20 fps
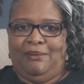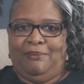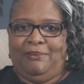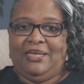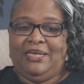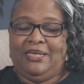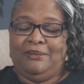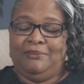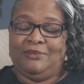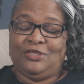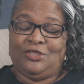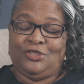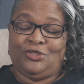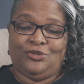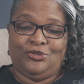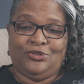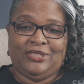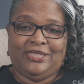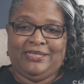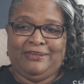My name is
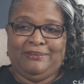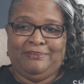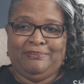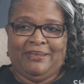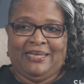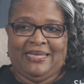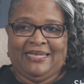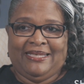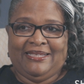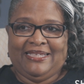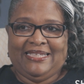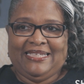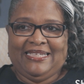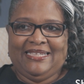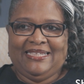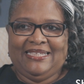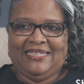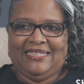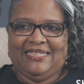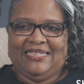Shirlene
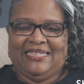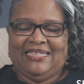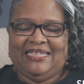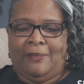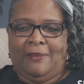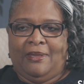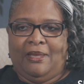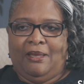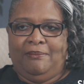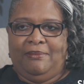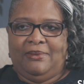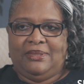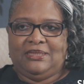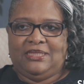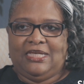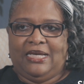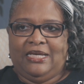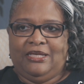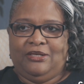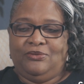Bailey. My
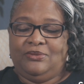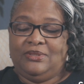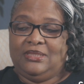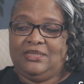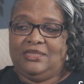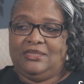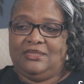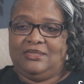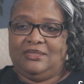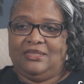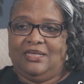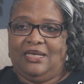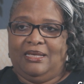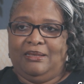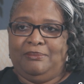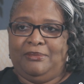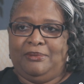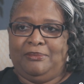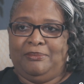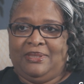title is
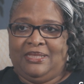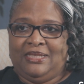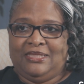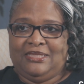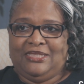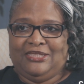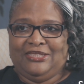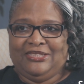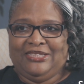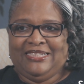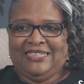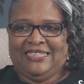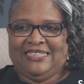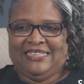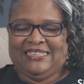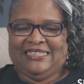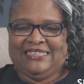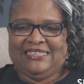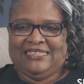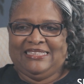I'm a minister.
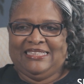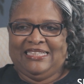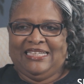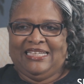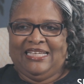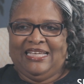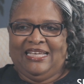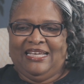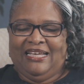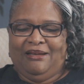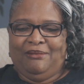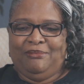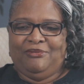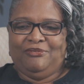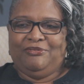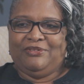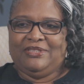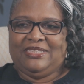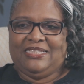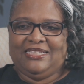I'm a
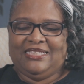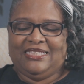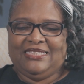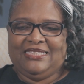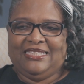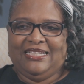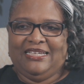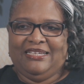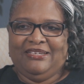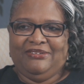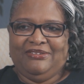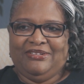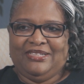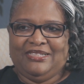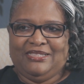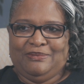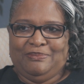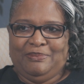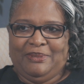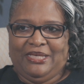facilitator
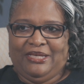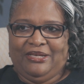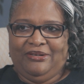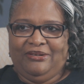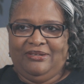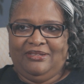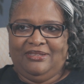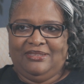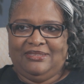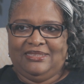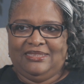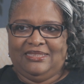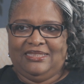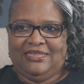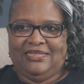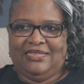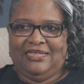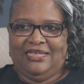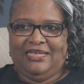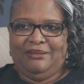and speaker
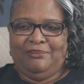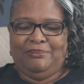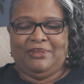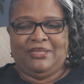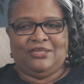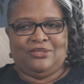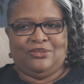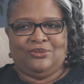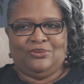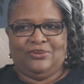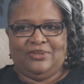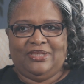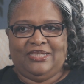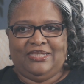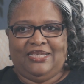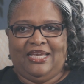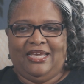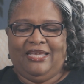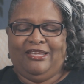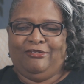and a
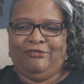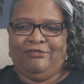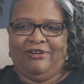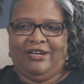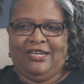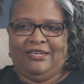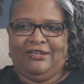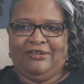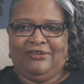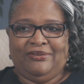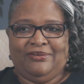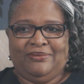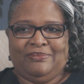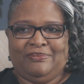mentor and a writer.